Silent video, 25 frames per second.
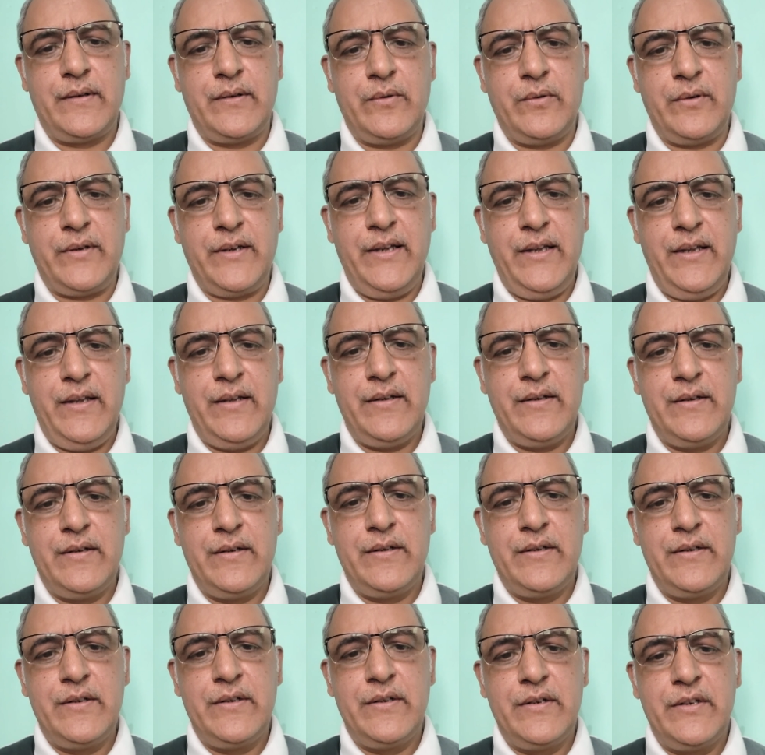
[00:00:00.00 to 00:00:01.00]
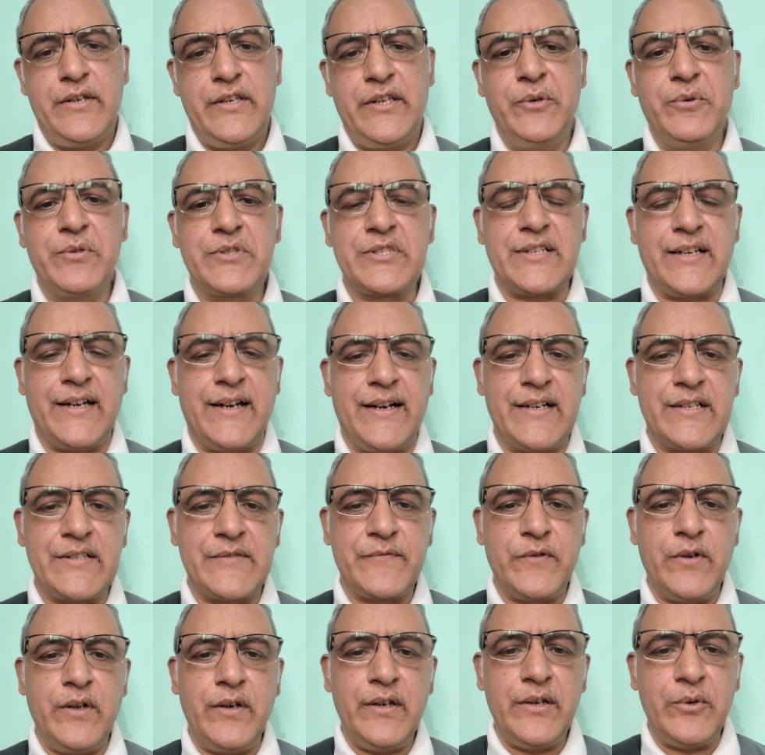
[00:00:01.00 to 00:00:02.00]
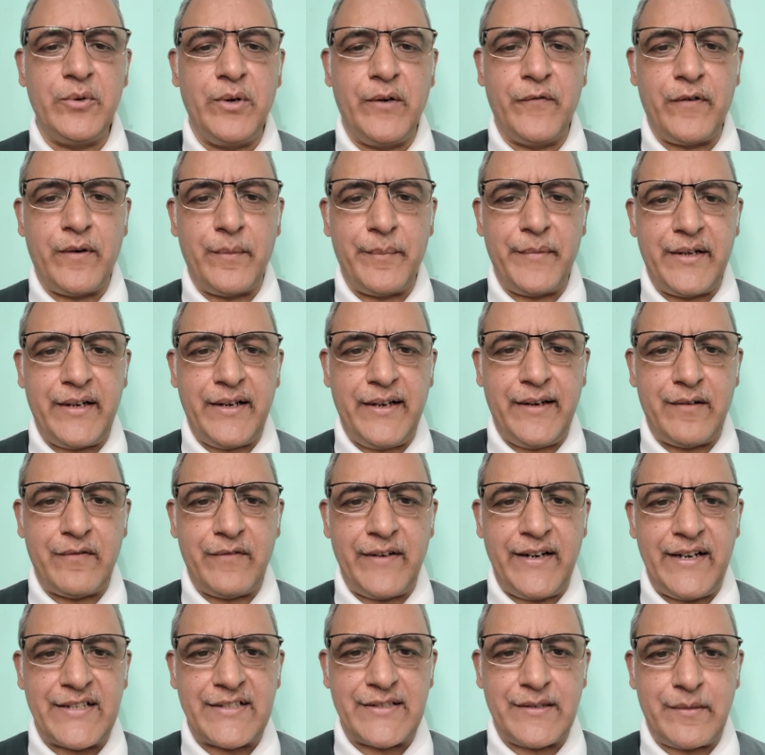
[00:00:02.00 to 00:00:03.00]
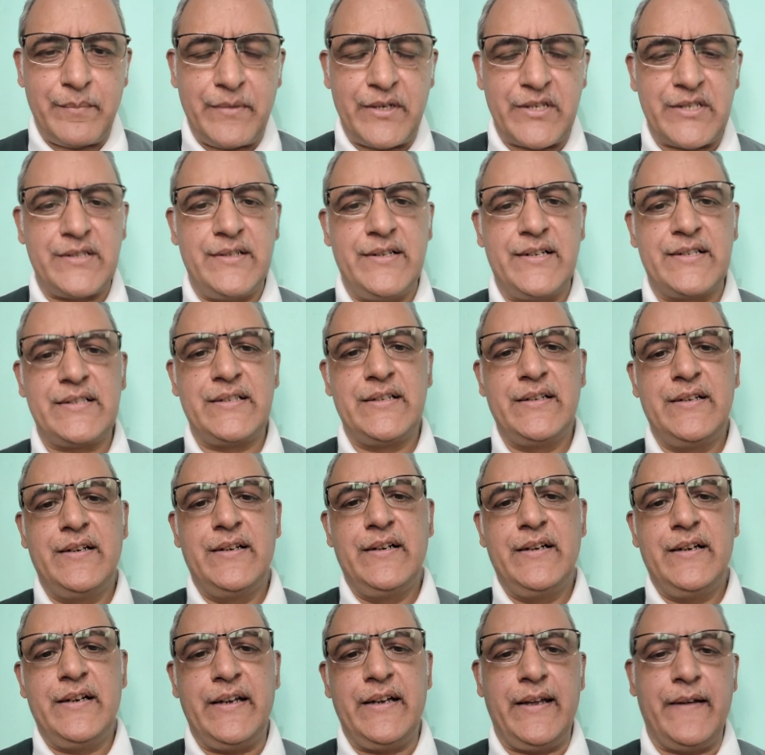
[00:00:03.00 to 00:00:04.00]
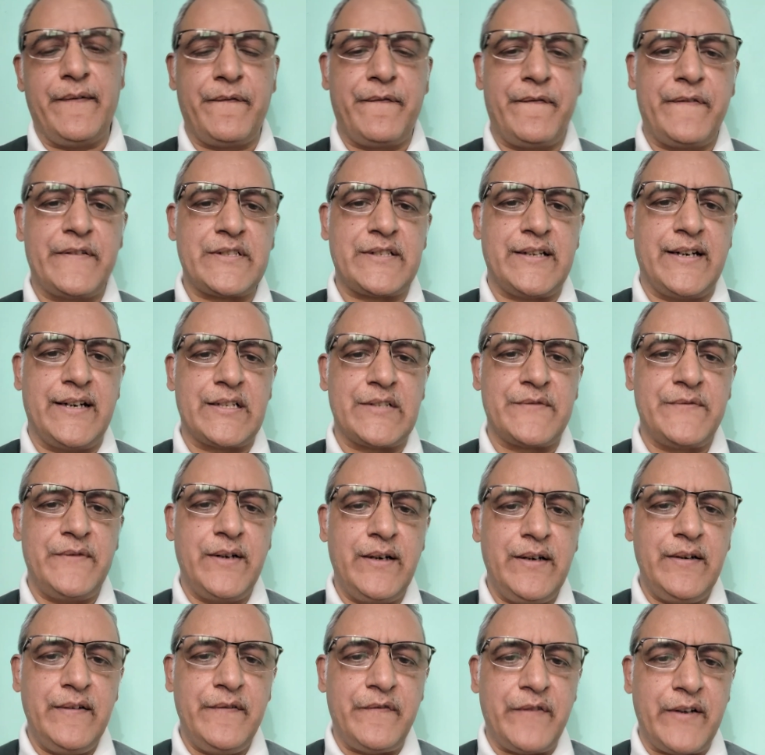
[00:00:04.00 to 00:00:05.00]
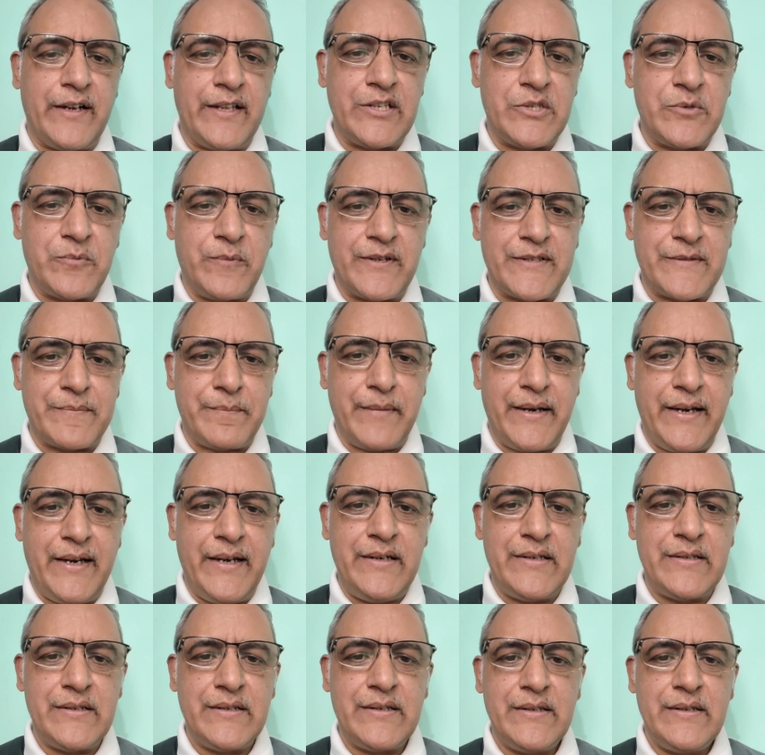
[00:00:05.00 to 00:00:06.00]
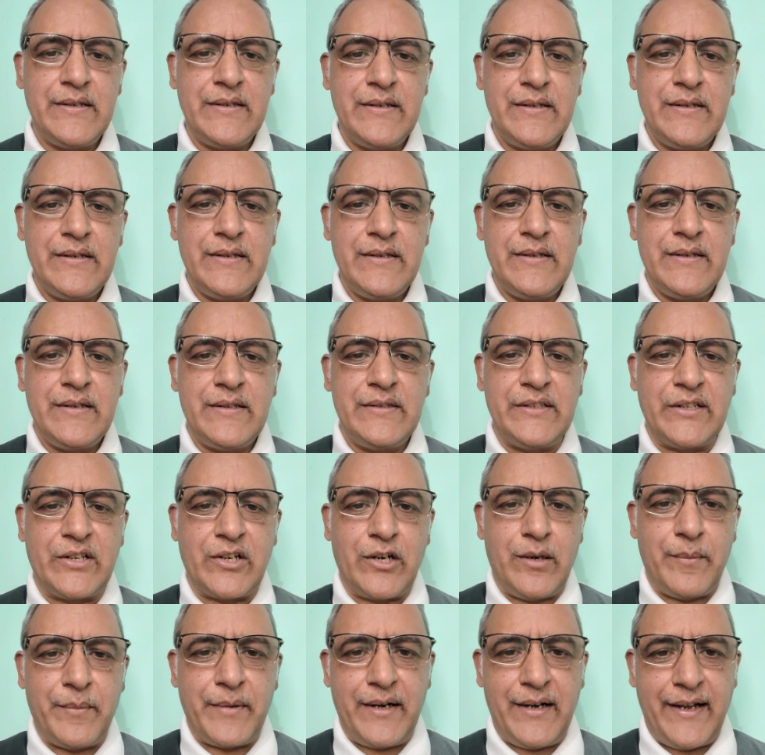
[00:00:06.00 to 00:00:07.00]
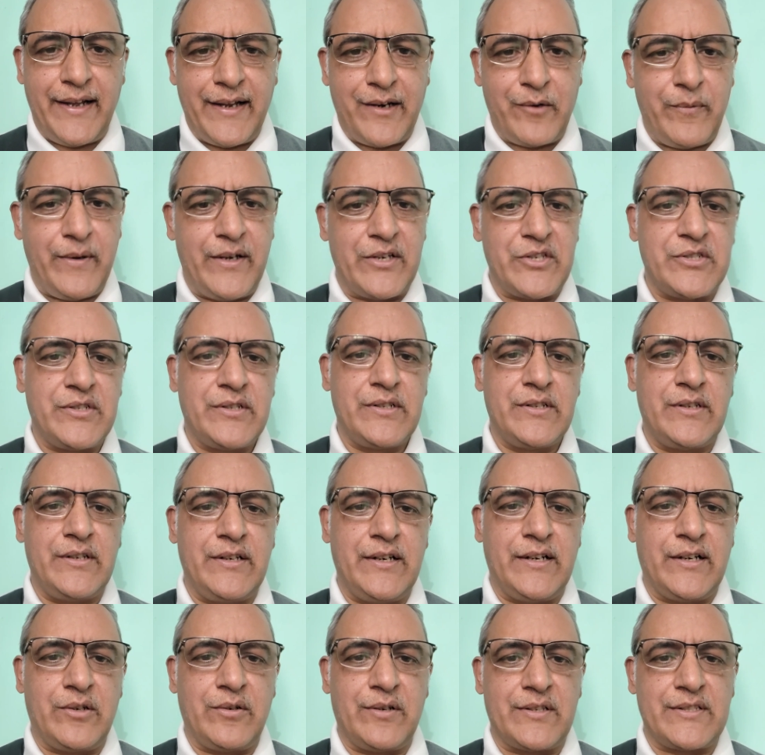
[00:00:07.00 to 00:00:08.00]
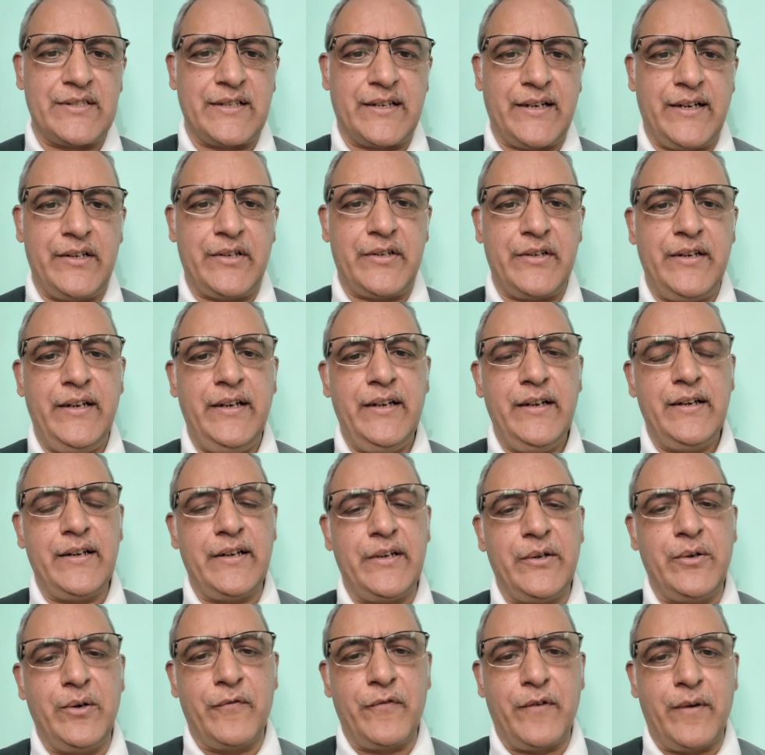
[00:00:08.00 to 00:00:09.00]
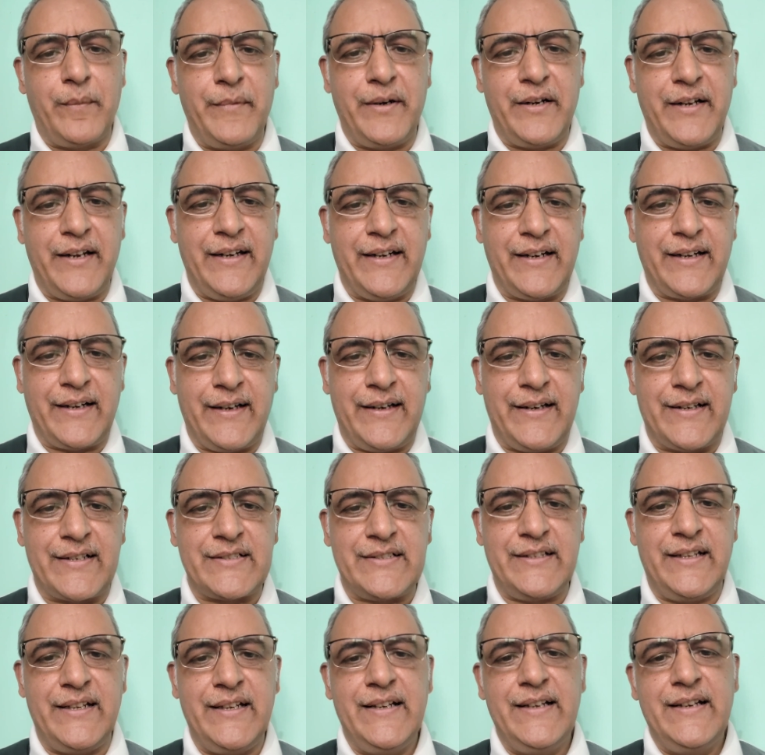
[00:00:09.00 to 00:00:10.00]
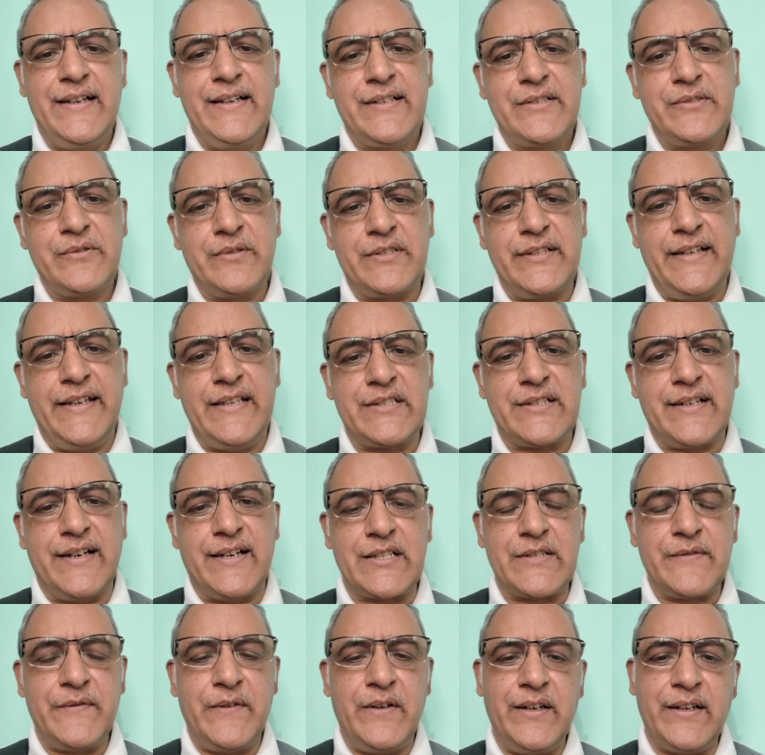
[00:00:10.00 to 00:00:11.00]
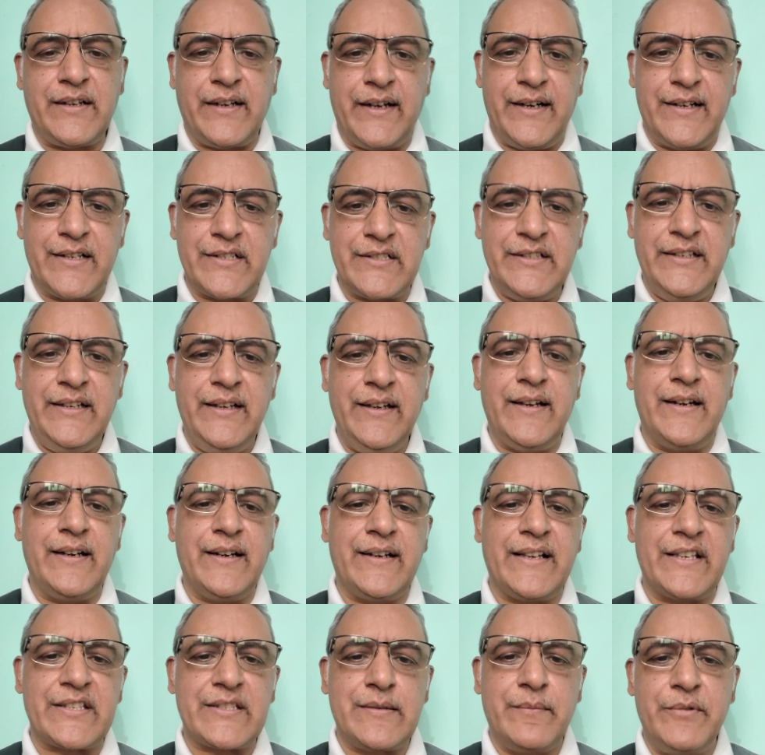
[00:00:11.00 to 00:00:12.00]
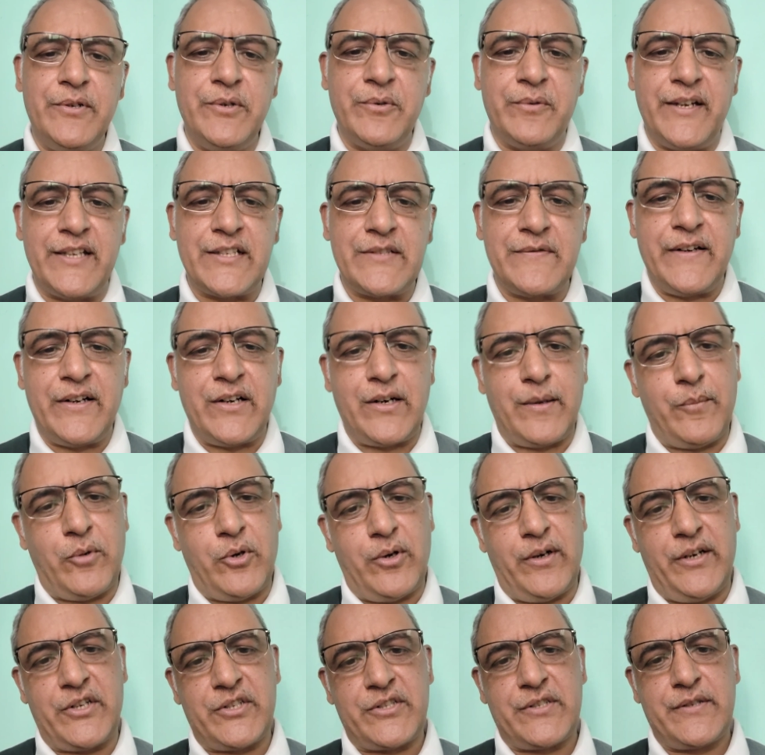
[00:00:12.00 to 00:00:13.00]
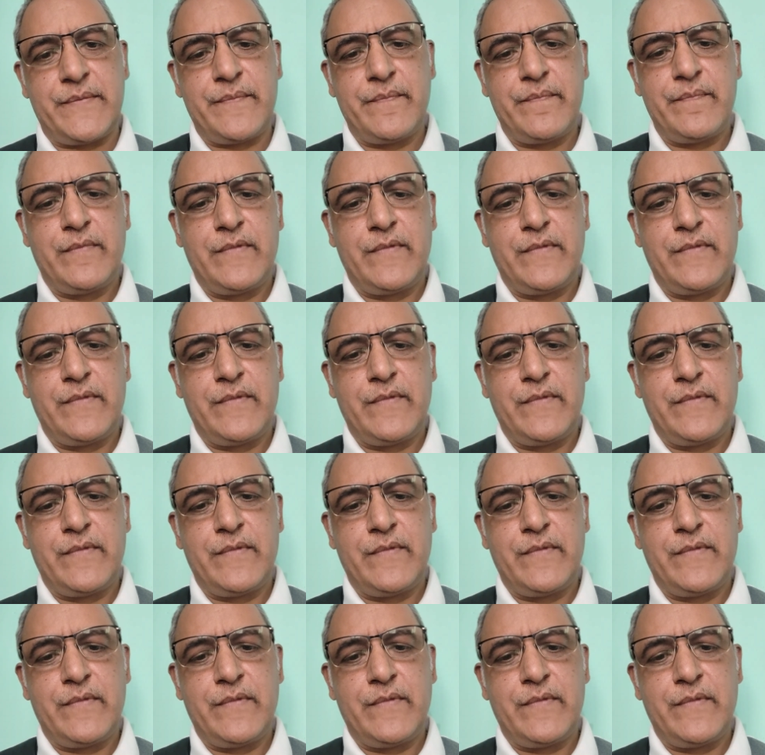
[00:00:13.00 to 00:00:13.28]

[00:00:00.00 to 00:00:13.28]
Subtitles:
Okay? U stands for uniformity in weights and measures. F stands for French was made the common language across the country, and uniformity in currency. So C stands for currency and custom duties were abolished.